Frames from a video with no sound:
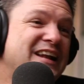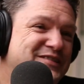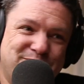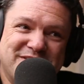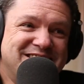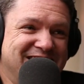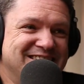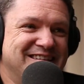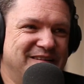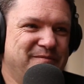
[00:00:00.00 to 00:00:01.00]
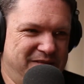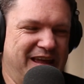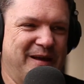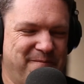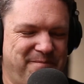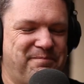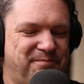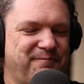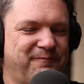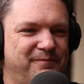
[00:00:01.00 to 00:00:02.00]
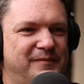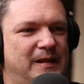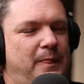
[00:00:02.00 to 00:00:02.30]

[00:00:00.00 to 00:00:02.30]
And so much more. Like, and the way they keep it